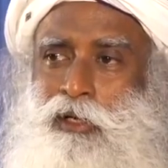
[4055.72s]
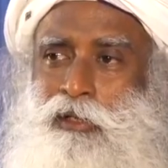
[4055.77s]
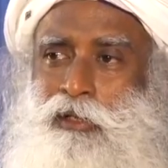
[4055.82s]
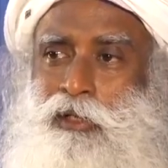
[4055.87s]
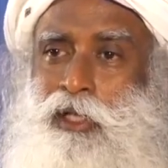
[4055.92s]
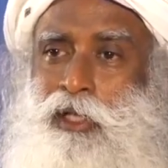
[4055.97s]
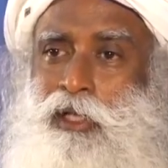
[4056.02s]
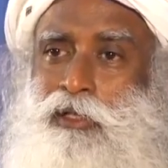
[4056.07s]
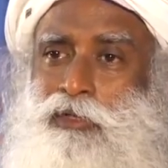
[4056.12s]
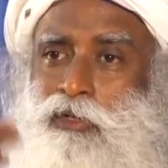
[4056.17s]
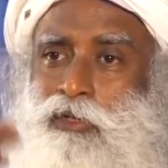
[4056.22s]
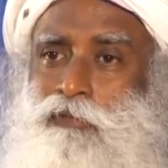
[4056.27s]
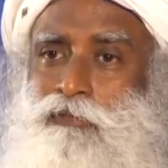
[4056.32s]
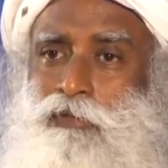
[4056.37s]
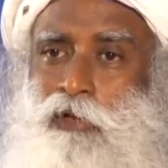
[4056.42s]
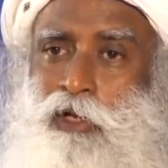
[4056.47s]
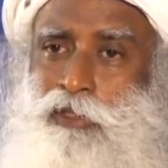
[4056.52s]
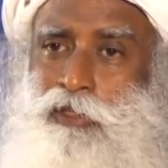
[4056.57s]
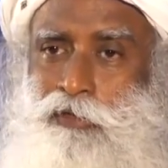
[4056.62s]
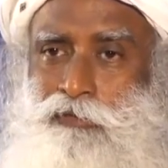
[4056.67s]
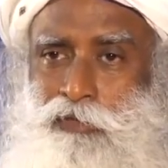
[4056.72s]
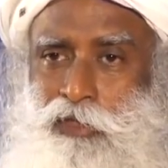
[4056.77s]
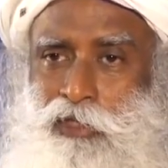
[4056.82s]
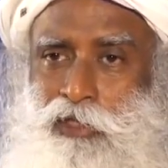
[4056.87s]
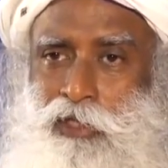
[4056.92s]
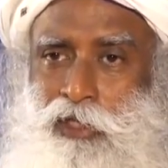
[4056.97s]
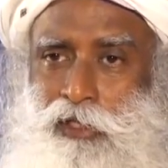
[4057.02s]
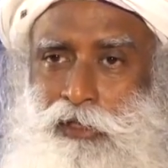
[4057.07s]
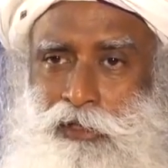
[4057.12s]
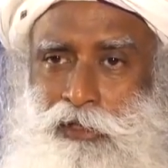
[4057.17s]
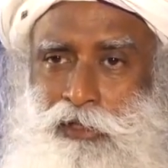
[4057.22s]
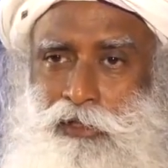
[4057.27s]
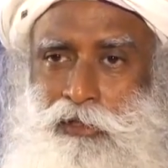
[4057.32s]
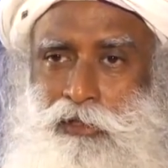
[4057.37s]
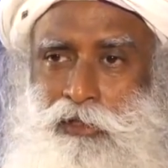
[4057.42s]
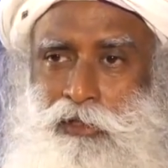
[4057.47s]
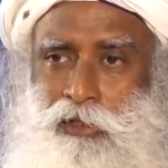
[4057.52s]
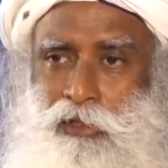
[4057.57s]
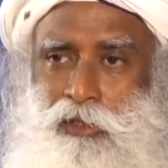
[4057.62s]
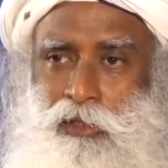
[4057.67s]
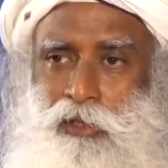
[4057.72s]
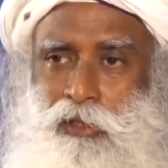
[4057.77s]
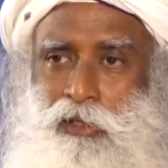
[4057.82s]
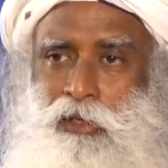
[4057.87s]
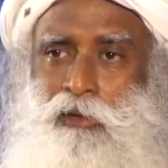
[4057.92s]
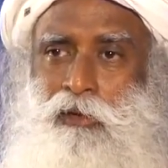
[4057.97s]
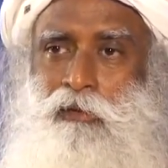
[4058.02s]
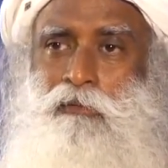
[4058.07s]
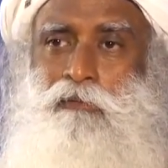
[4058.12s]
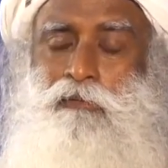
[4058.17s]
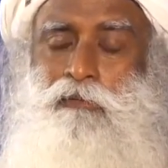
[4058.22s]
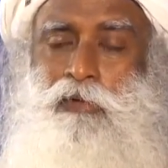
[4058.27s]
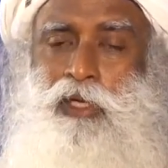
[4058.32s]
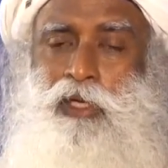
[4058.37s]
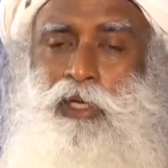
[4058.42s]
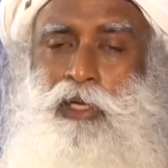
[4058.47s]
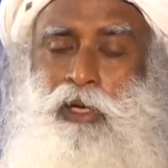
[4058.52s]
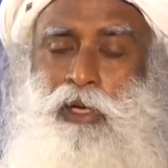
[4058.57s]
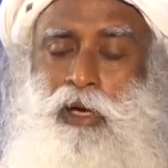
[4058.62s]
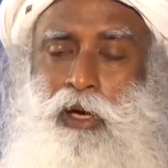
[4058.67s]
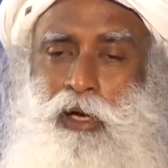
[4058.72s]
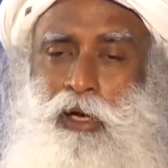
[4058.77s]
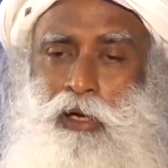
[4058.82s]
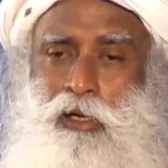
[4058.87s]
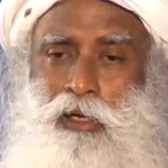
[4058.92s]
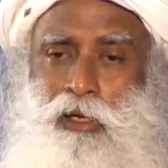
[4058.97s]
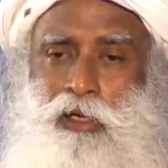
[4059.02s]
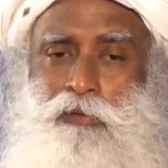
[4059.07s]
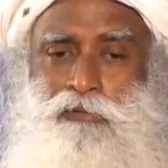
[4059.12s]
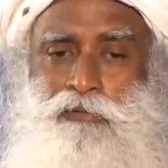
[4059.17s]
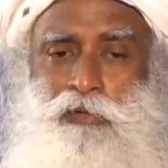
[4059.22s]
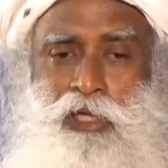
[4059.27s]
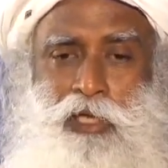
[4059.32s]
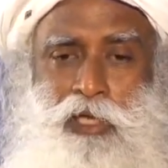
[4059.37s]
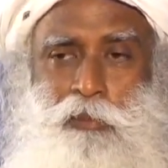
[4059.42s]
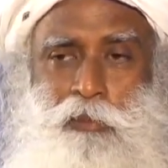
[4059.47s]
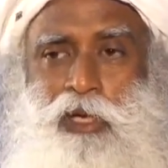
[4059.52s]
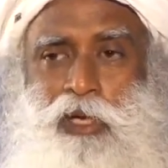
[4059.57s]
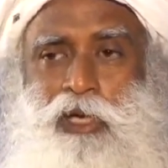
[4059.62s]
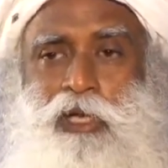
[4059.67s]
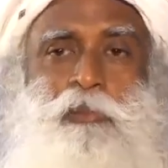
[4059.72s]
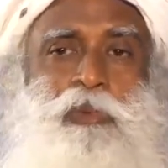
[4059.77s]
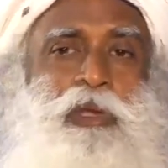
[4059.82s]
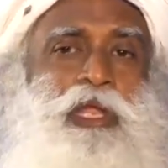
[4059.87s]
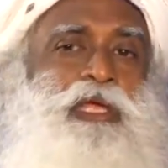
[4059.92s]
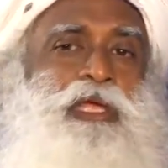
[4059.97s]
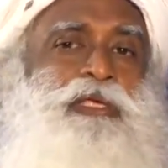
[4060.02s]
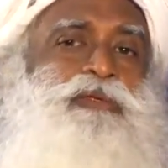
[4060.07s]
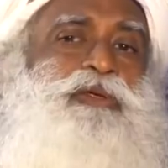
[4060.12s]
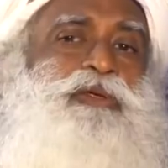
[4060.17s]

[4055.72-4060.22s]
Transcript: There is no philosophy in this. We are… if anybody plays